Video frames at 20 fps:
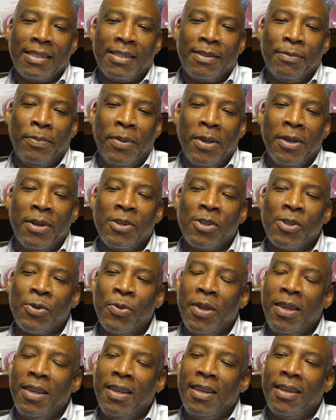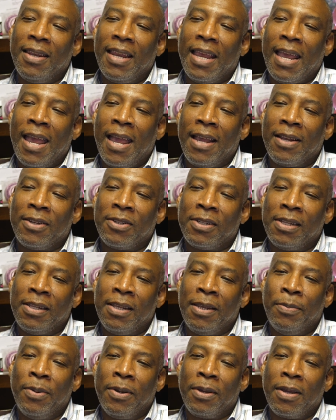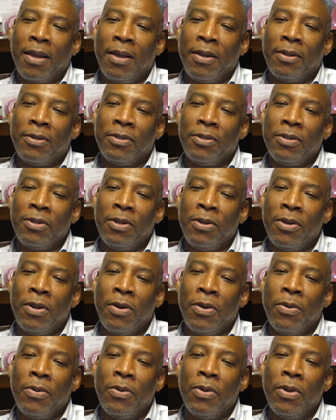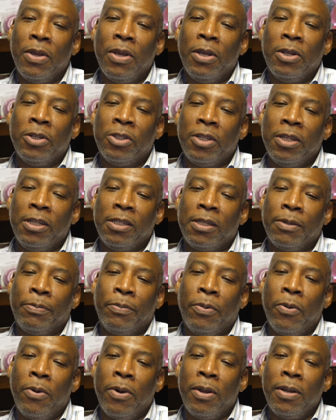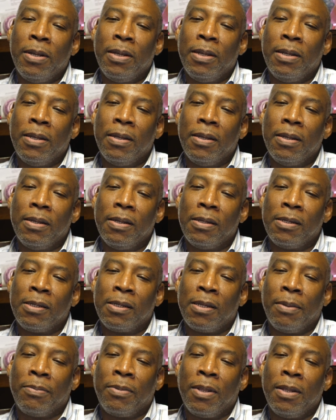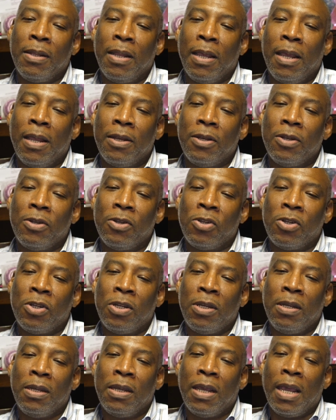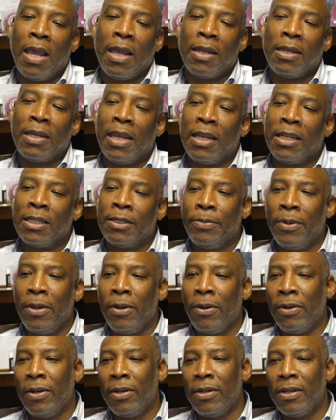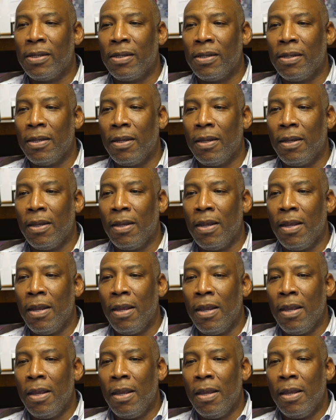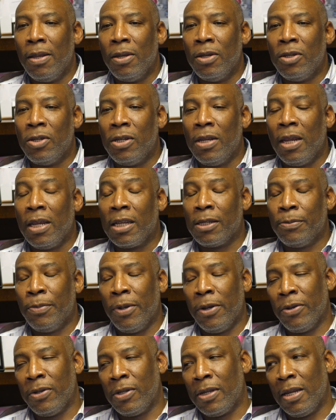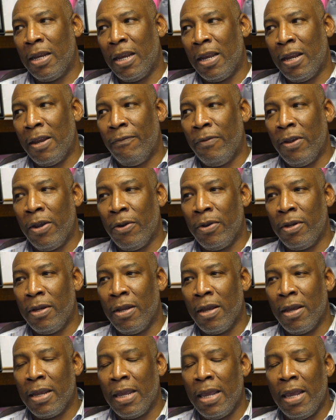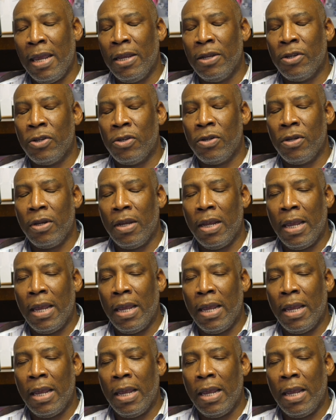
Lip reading: bittersweet, actually, because she's supporting something that she had to experience. She experienced it at a very young age,